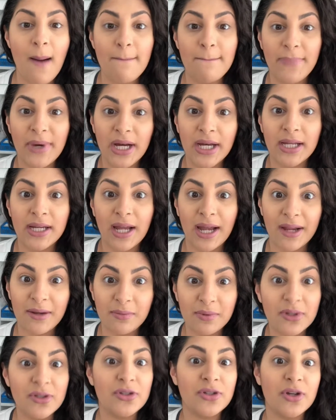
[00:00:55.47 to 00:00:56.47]
But I
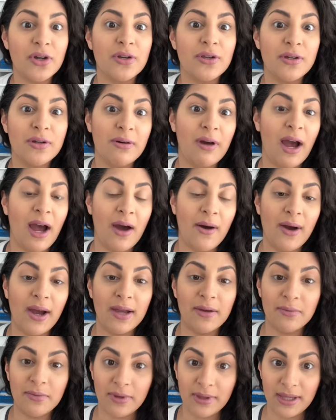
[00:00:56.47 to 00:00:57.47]
will show you how I
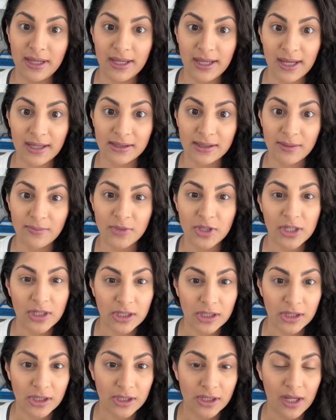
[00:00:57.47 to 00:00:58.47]
really get them to
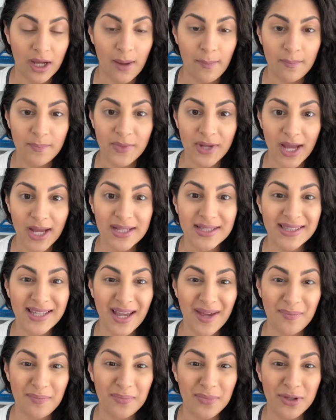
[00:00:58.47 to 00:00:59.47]
look nice
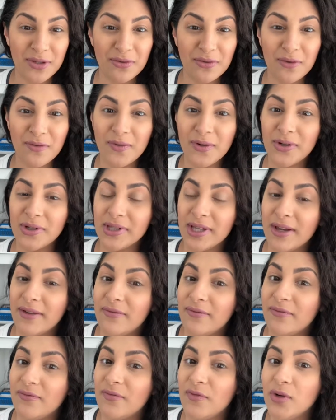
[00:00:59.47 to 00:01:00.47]
and beautiful
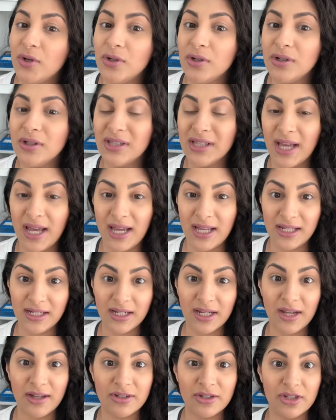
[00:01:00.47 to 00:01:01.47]
and full and
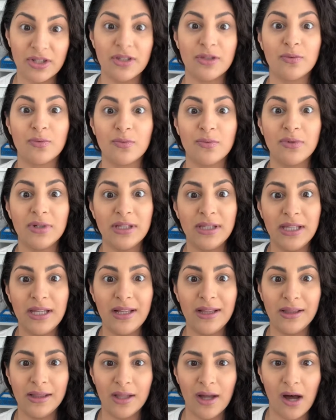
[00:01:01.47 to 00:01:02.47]
just really
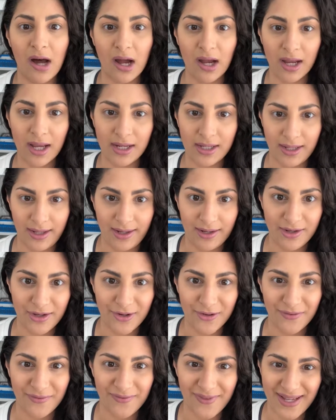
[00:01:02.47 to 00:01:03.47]
long and in
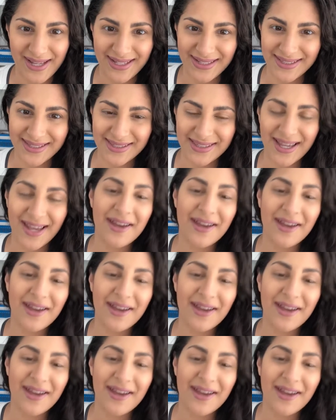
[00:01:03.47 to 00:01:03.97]
your face.